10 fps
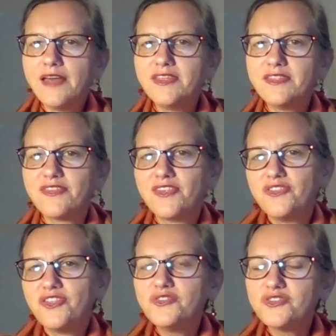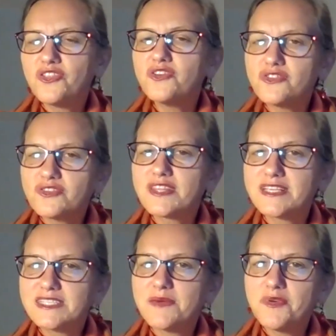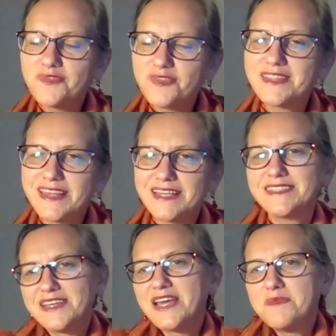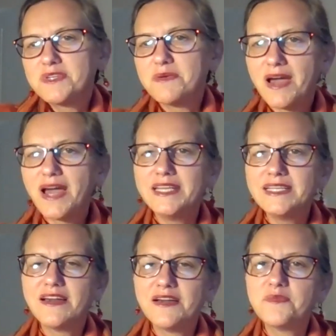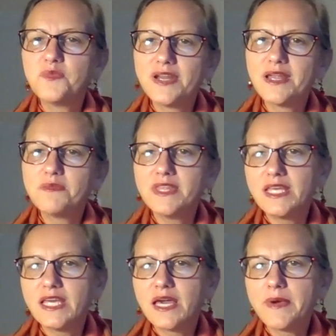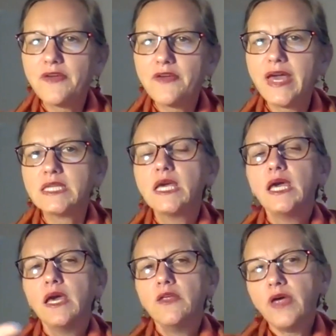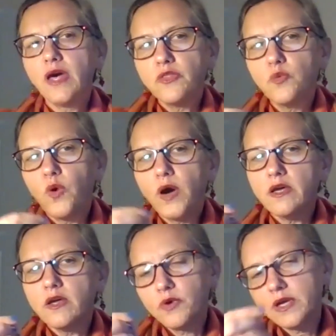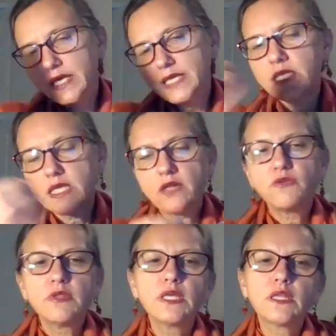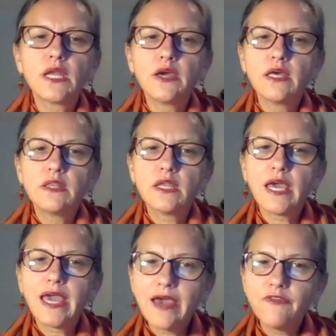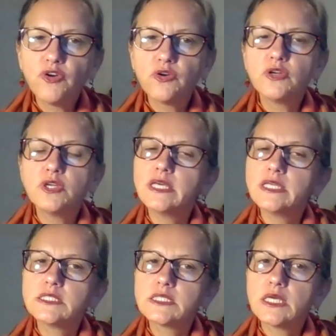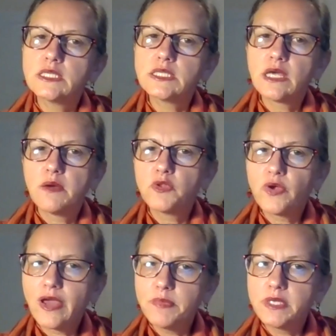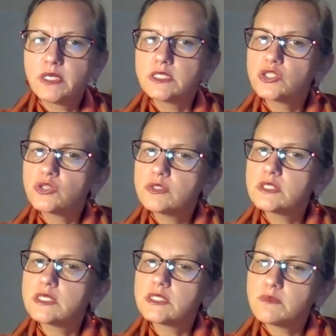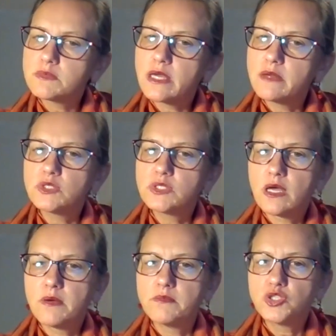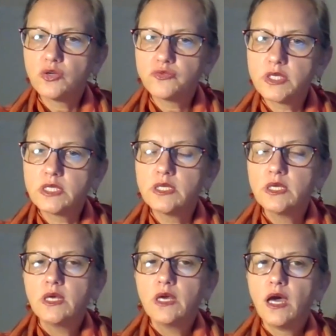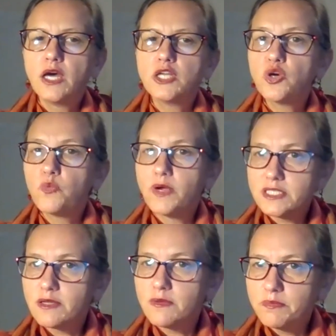those are some of the things that come to mind when I'm thinking about that. The other thing that I have heard is that there have been concerns that sometimes children don't want to